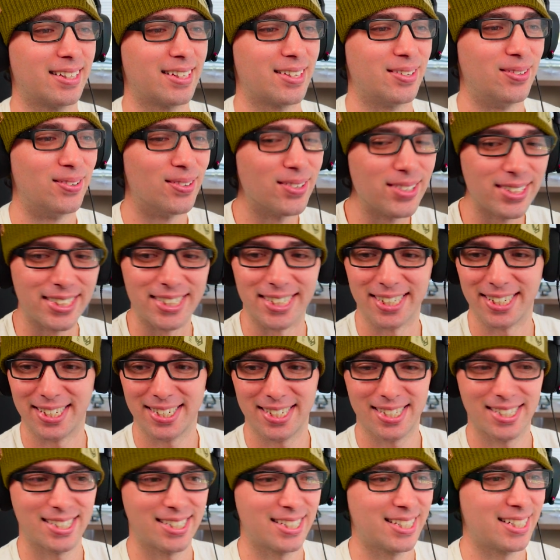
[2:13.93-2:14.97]

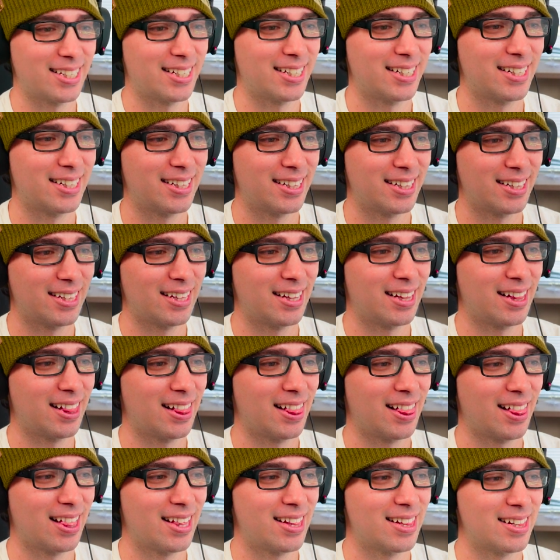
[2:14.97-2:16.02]
Gorgeous.
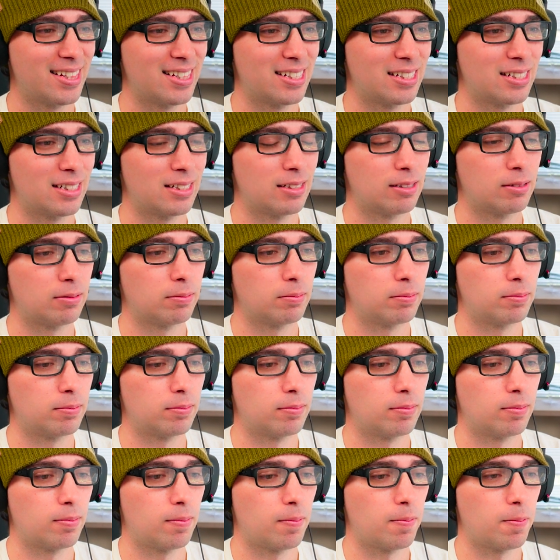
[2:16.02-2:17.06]
Council,
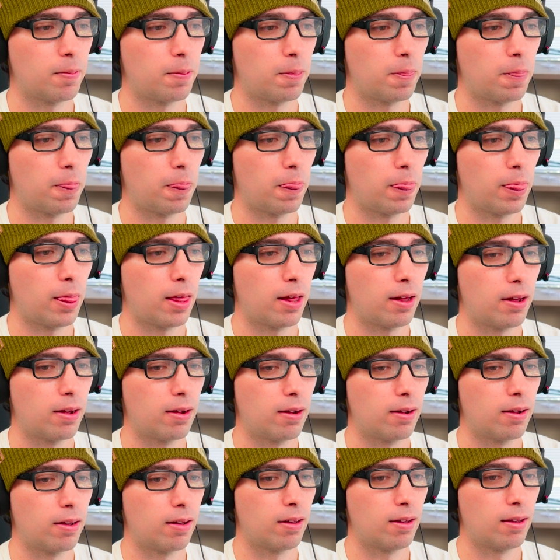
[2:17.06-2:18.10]
I was raised at a
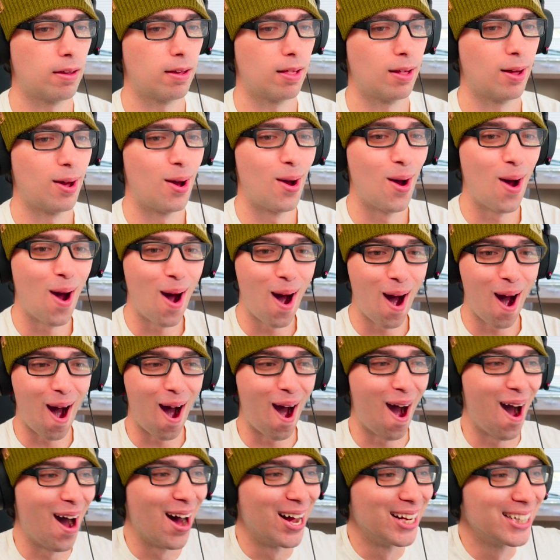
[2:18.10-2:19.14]
hidden temple on
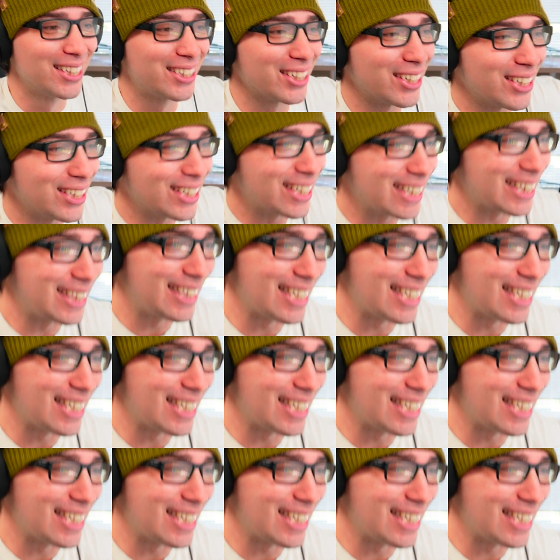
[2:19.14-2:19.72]
Gorgada. Look at